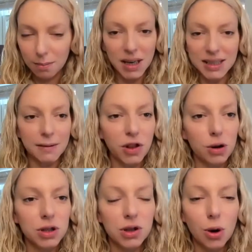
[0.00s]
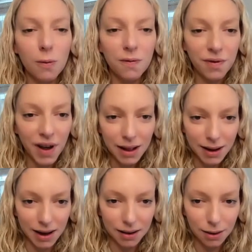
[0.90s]
Because if there's no
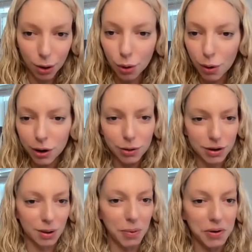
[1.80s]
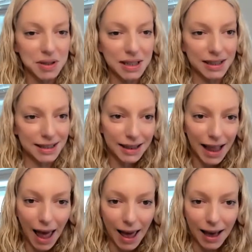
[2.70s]
villain, who are you supposed to
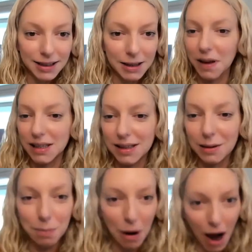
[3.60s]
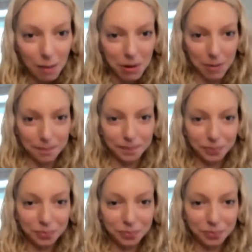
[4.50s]
slay to fix the problem?